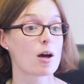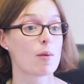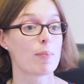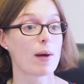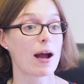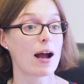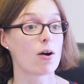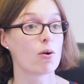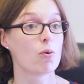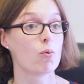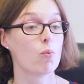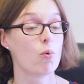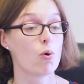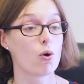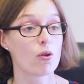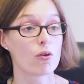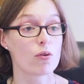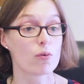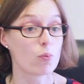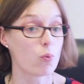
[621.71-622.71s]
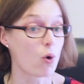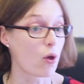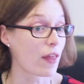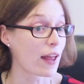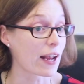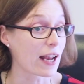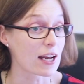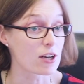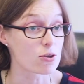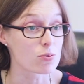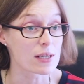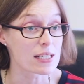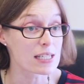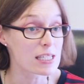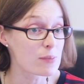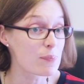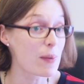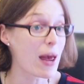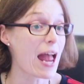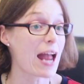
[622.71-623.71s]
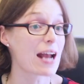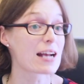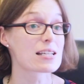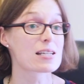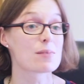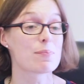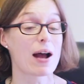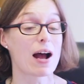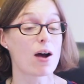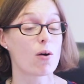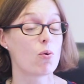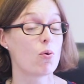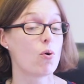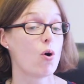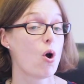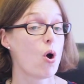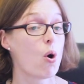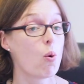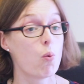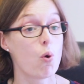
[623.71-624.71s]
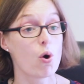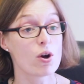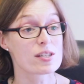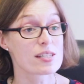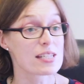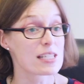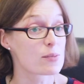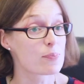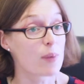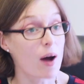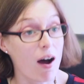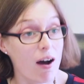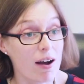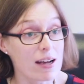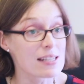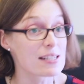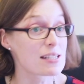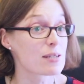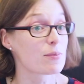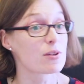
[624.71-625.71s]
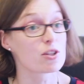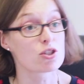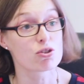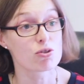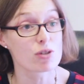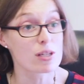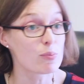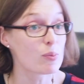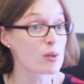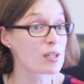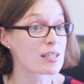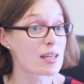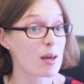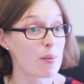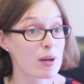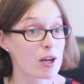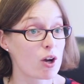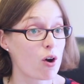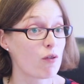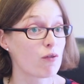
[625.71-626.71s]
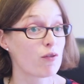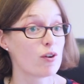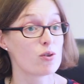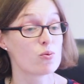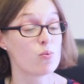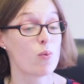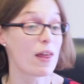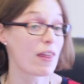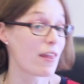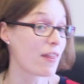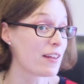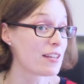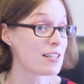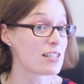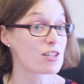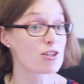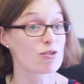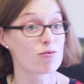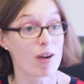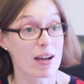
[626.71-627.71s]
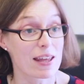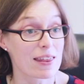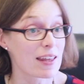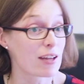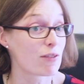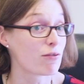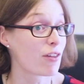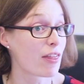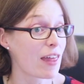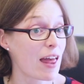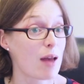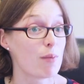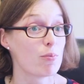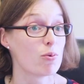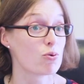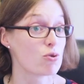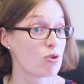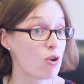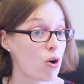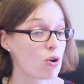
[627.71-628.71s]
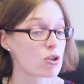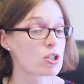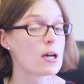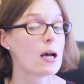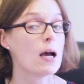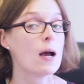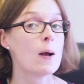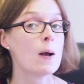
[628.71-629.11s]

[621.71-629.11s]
about what they're going to expect, about what sits behind some of the treatments they're being offered, whether this is the right thing for them or not.